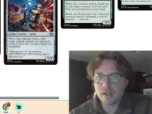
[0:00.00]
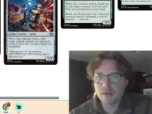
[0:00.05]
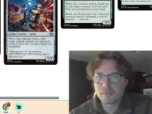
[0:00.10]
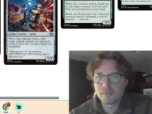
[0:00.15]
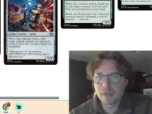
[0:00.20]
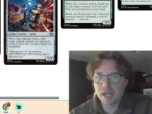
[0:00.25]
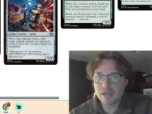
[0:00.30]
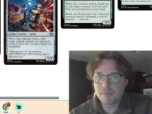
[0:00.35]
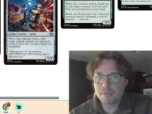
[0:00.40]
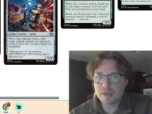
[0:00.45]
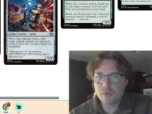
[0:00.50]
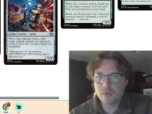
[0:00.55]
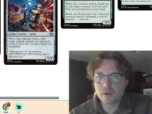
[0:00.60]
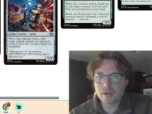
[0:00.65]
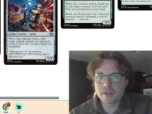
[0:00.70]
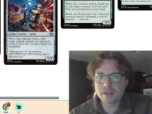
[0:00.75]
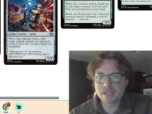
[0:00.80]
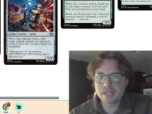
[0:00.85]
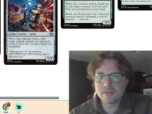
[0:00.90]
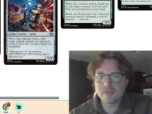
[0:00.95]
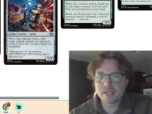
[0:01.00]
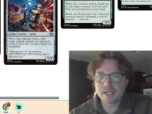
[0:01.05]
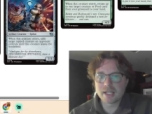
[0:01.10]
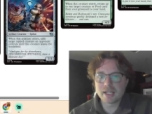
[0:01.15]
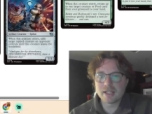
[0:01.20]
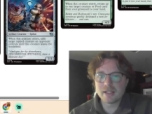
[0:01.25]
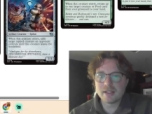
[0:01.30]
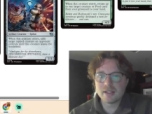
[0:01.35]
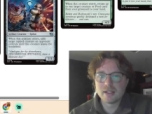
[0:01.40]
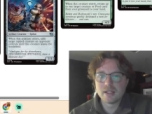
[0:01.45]
Might be worth leaving
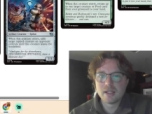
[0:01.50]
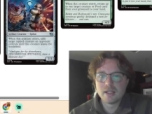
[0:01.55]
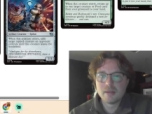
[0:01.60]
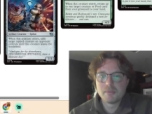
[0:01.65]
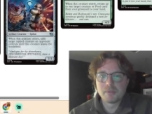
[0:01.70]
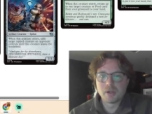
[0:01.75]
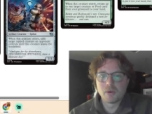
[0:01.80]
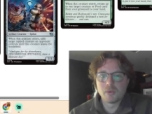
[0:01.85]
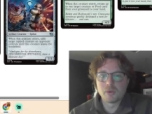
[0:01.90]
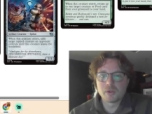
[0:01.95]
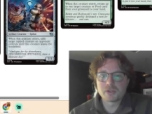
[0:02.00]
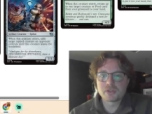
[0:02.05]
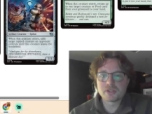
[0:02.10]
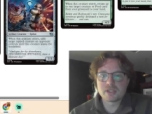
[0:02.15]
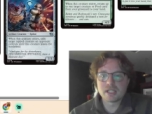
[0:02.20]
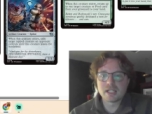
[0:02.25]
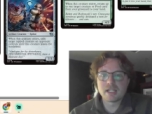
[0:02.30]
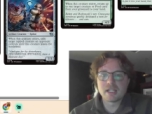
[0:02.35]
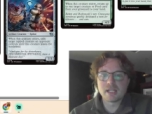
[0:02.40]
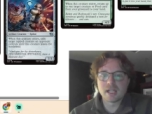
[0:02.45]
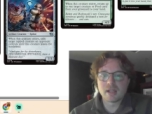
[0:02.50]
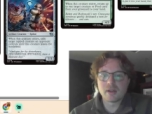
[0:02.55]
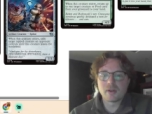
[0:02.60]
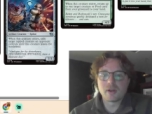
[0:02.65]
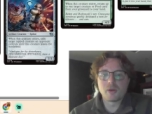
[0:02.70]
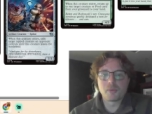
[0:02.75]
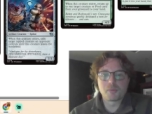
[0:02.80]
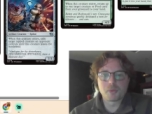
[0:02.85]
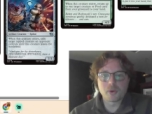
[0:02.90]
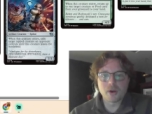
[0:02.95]
in, but we'll see.
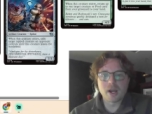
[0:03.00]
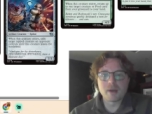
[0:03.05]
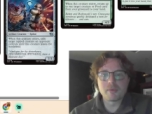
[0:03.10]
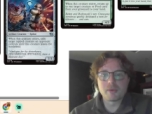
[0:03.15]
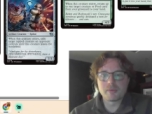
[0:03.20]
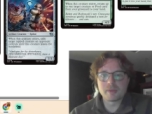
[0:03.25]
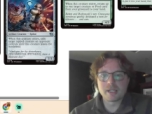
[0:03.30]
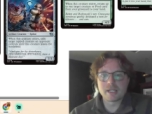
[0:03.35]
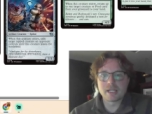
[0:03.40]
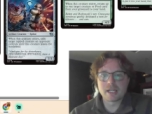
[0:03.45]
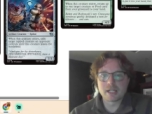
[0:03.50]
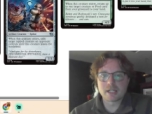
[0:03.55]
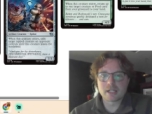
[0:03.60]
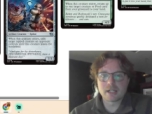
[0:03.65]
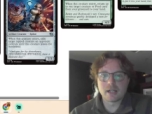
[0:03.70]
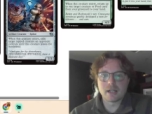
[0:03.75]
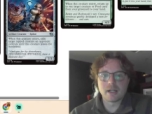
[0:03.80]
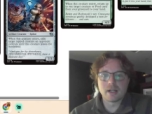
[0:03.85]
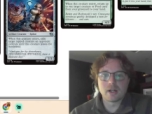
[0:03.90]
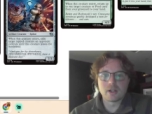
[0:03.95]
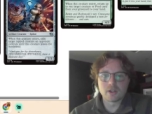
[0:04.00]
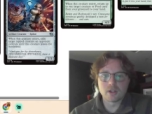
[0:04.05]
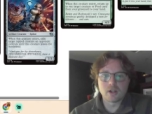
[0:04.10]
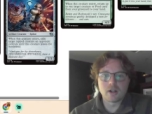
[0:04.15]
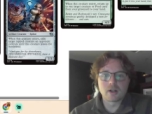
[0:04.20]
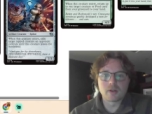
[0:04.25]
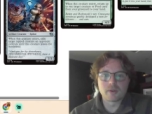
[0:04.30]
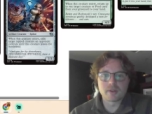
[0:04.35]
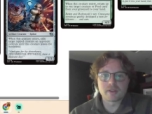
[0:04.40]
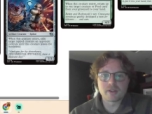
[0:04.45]
He'll probably get cut
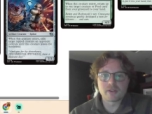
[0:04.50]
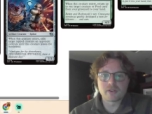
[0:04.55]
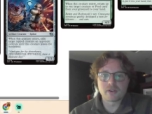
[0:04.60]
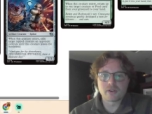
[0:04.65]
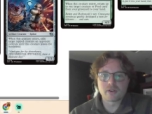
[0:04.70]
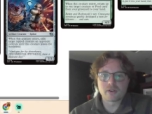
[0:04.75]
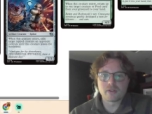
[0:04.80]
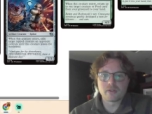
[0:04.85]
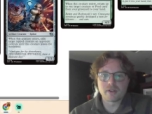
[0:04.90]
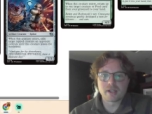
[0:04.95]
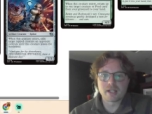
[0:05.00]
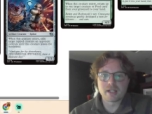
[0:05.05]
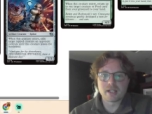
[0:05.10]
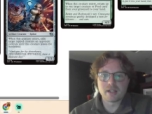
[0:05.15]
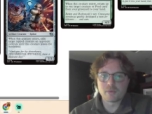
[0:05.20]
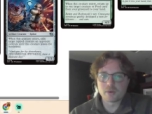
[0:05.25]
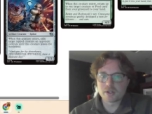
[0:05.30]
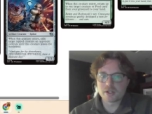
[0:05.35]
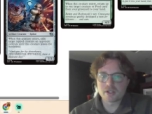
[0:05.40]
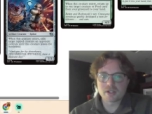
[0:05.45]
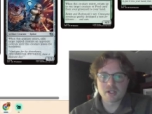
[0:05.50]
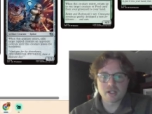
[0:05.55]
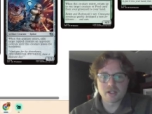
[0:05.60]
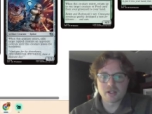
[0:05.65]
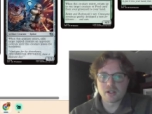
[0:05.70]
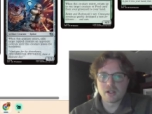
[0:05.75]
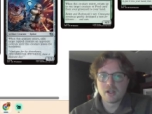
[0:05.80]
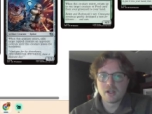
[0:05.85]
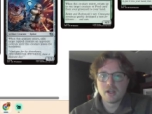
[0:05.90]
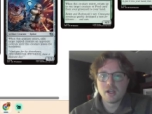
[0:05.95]
along with the Turtle Van if we're just
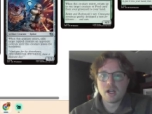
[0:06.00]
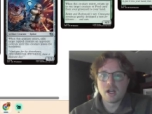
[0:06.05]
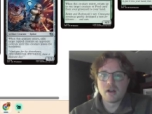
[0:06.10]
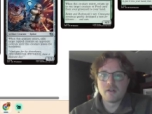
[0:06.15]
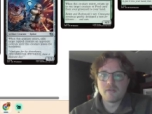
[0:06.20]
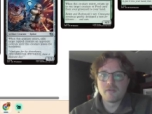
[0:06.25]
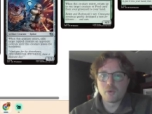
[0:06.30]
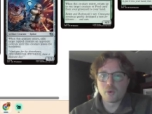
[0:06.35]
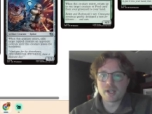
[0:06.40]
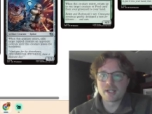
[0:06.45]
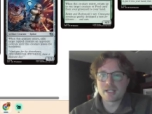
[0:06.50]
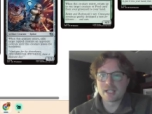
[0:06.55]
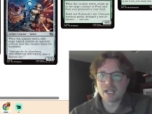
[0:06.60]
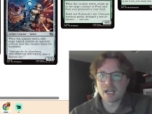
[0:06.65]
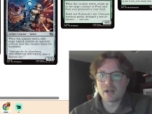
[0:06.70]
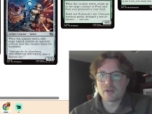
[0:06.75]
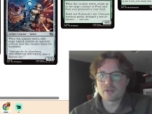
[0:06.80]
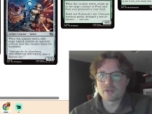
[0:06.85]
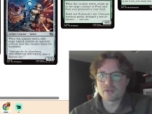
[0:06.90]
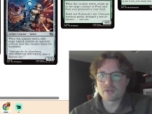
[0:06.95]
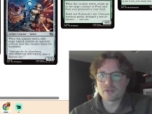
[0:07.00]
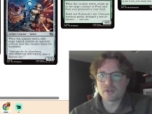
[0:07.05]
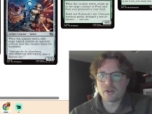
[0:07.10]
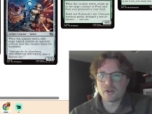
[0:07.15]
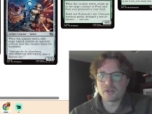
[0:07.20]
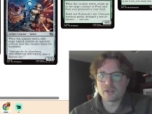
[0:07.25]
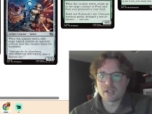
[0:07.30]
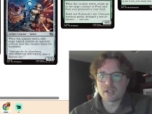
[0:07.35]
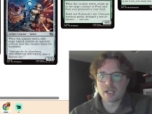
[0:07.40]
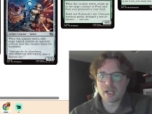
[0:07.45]
going to avoid counters
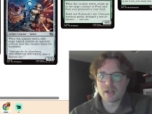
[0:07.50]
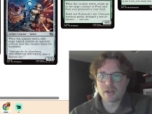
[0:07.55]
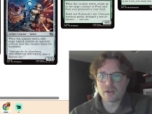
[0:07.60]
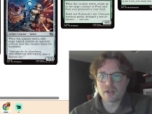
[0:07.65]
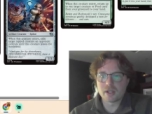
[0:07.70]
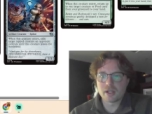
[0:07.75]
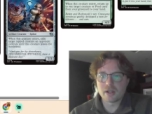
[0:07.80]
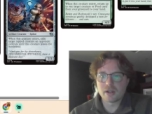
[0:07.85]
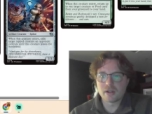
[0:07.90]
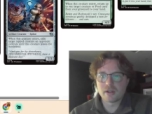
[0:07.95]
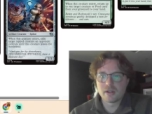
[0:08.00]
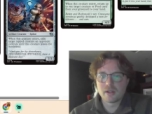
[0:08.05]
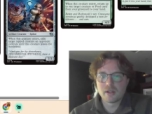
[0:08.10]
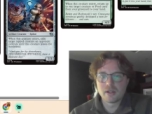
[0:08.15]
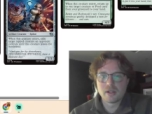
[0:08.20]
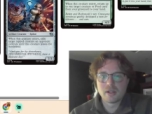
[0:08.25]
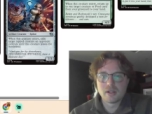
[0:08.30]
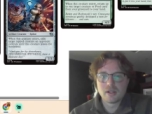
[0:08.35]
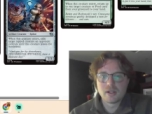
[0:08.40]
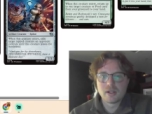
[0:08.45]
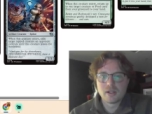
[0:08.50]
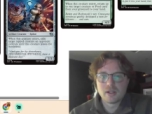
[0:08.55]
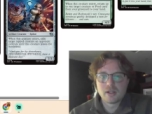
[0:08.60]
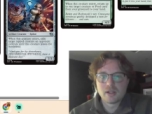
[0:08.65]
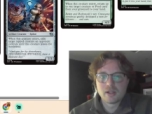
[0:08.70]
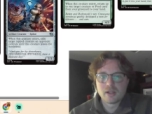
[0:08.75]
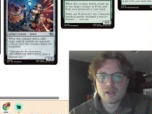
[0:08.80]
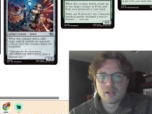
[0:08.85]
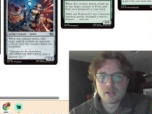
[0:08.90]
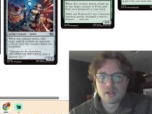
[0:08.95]
altogether here.
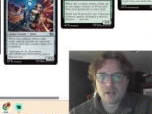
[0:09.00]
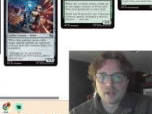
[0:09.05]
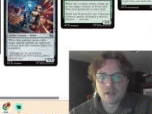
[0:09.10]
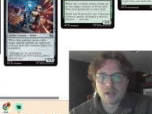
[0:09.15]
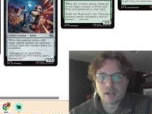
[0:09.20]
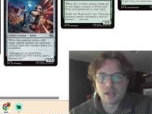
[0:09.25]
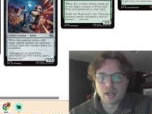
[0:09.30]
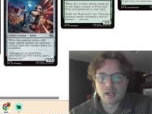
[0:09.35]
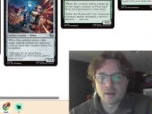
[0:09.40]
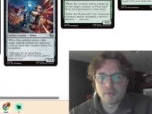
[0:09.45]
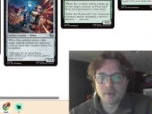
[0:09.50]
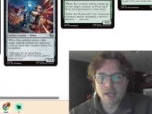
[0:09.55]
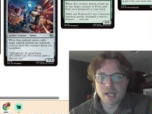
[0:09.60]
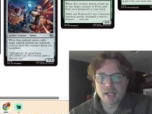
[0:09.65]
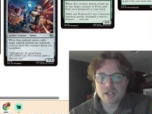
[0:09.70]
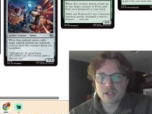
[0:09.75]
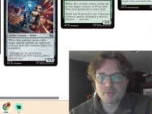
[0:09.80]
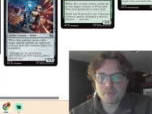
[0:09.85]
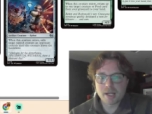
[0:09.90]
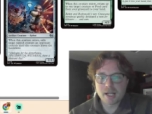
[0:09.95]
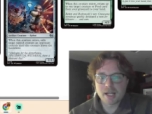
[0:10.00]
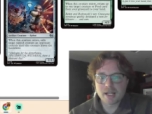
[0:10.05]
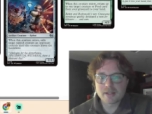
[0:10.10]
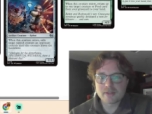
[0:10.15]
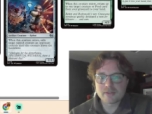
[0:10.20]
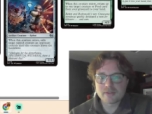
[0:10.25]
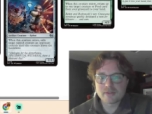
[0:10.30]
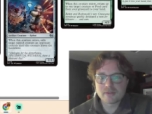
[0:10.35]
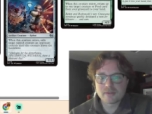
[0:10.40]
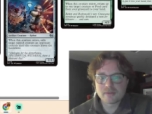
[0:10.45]

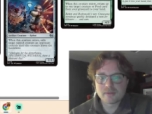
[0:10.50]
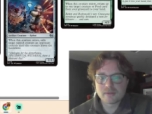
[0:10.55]
Henchbots